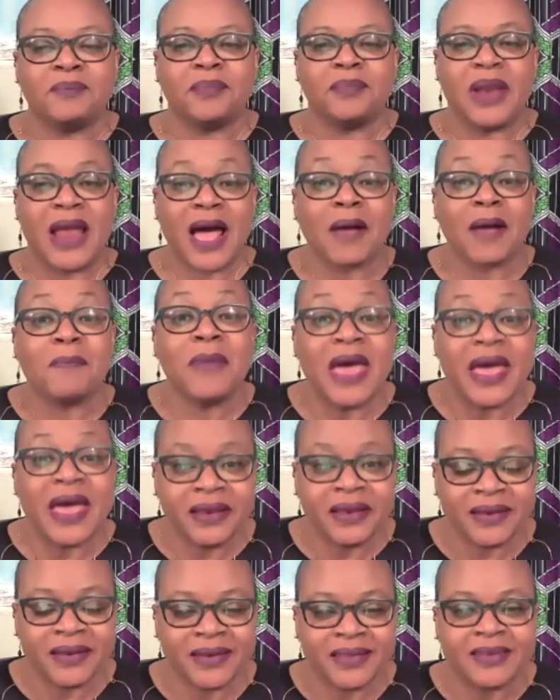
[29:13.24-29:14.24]
Black
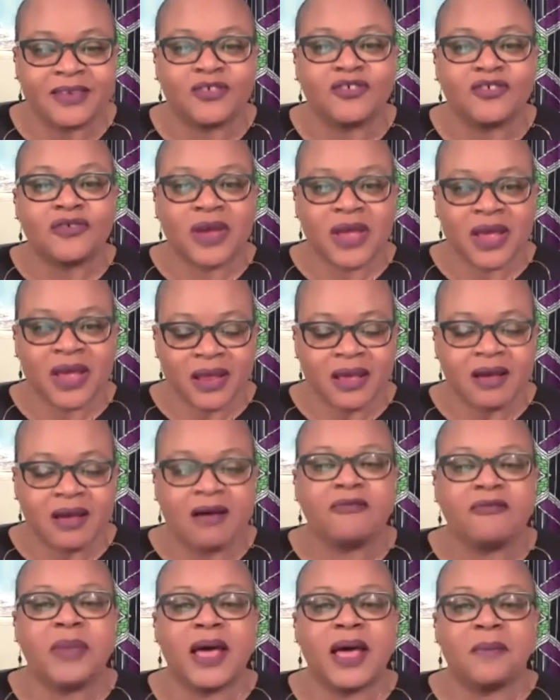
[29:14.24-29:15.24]
men, the training
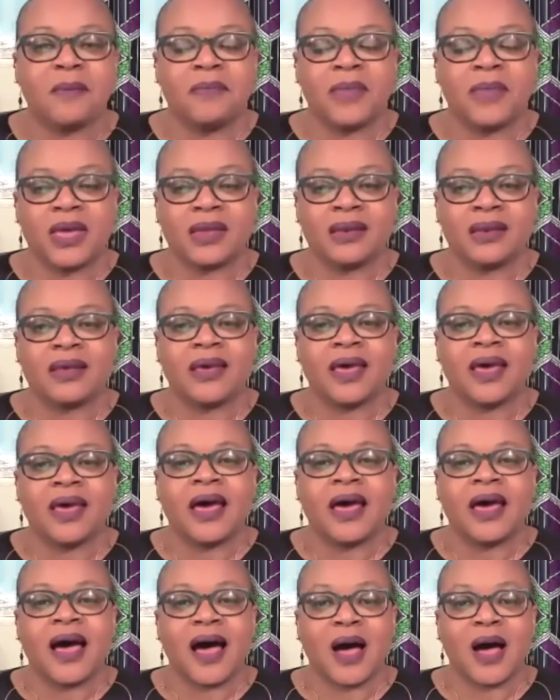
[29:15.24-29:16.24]
of Black men,
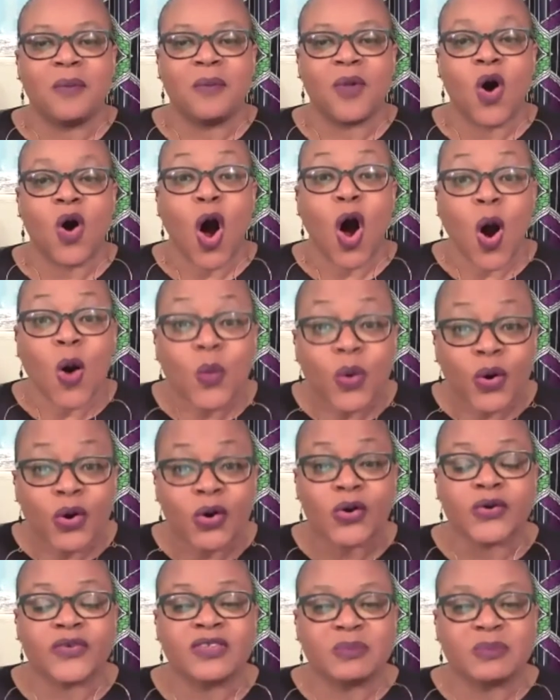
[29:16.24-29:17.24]

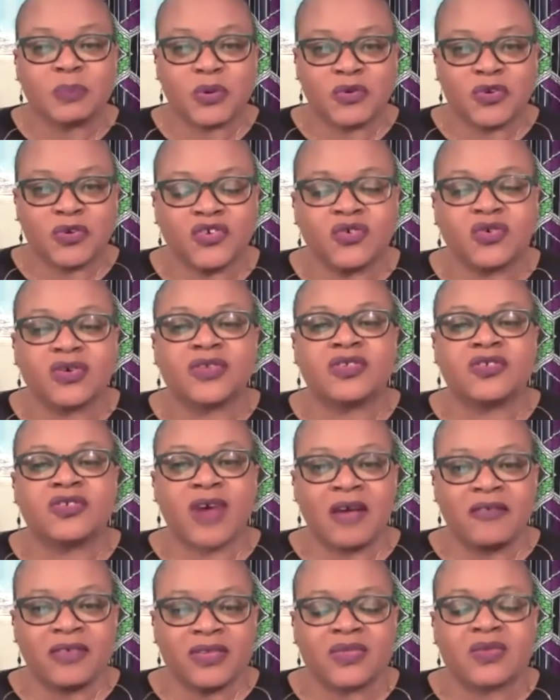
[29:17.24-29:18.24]
our spiritual
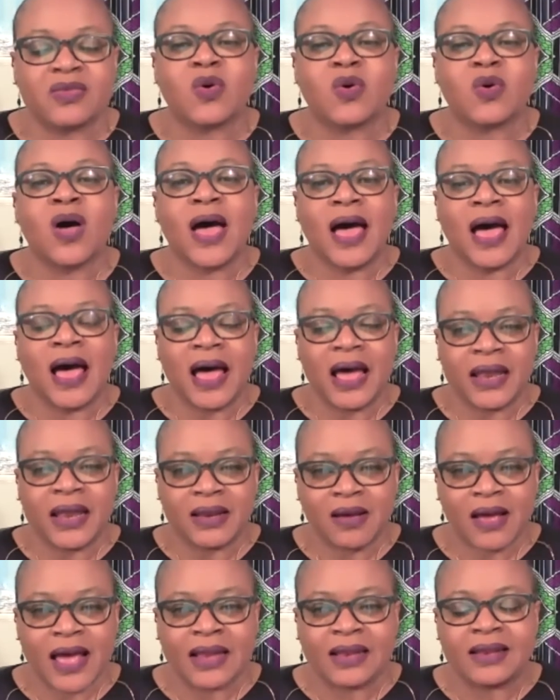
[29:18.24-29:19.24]
striving. So
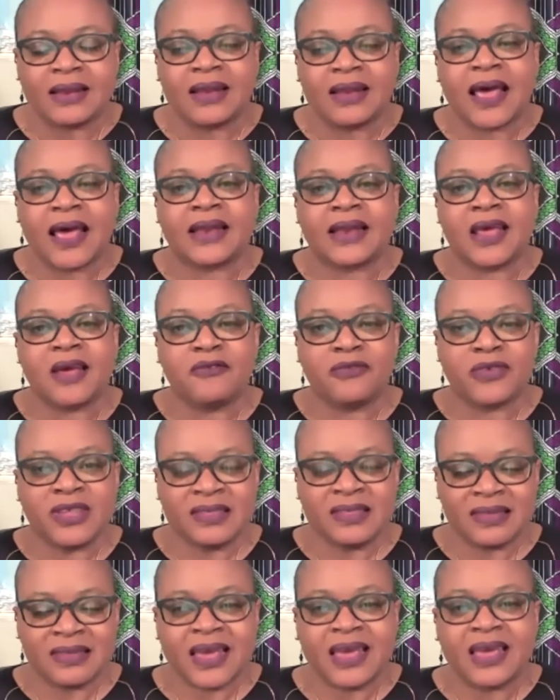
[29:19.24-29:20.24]
at every
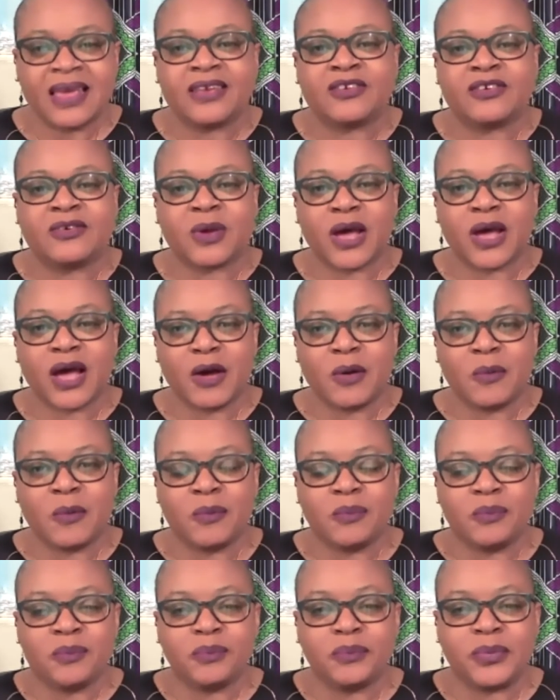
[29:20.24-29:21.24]
stage
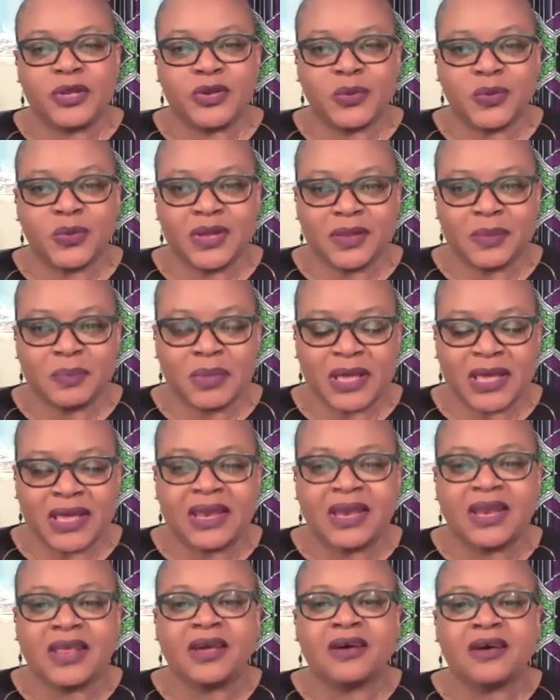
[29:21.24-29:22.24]
between the
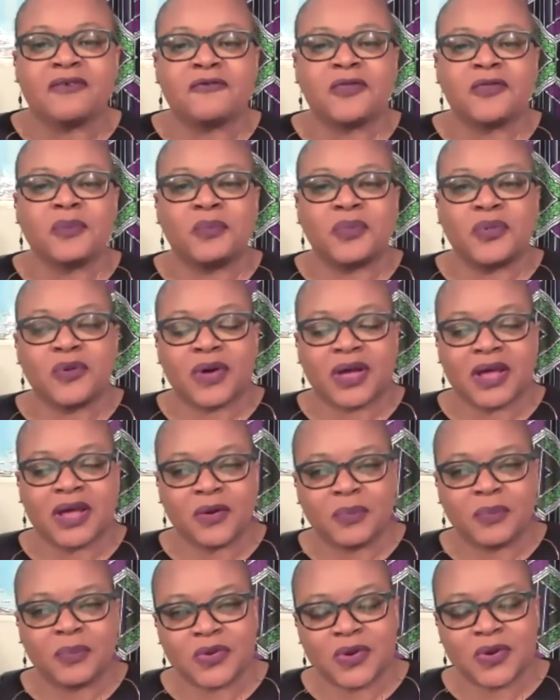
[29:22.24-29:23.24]
beginning of the book and
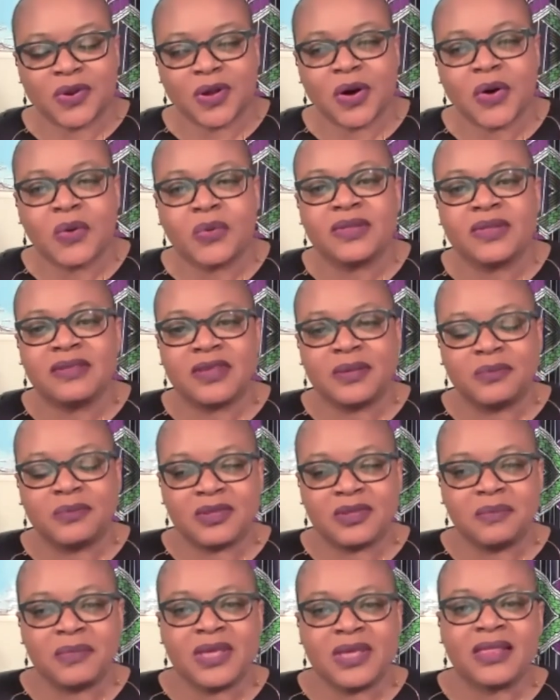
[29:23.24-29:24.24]
up to now, it seems
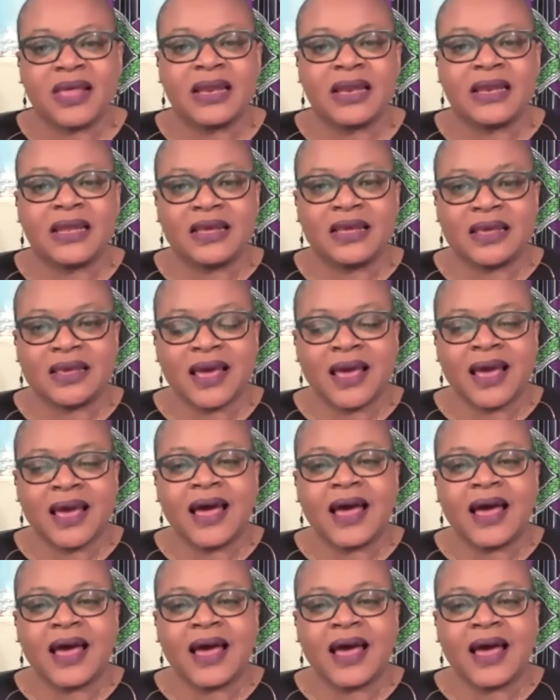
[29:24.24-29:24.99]
to me that he